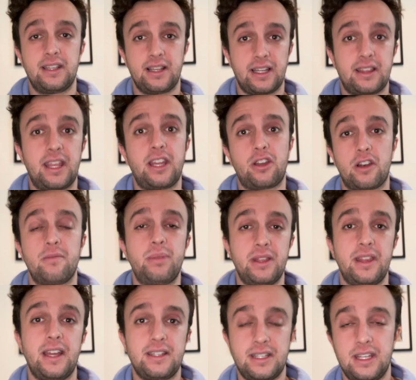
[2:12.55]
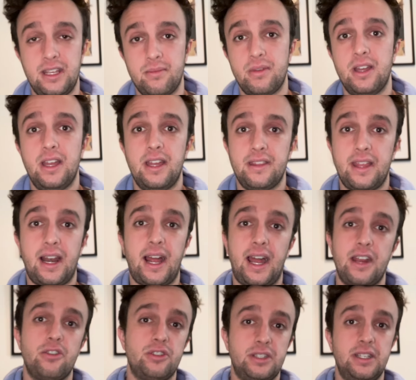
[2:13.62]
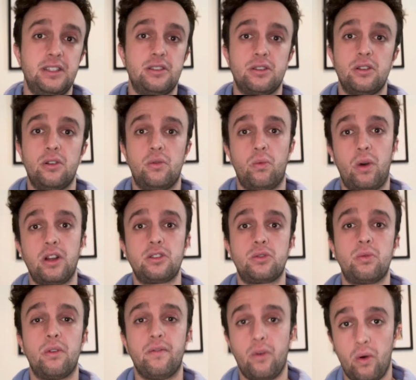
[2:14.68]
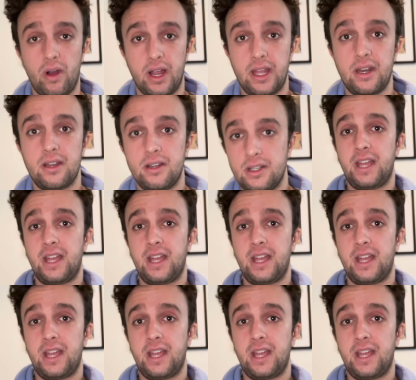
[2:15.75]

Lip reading: Like, they could have been that team that higher seeds want to avoid.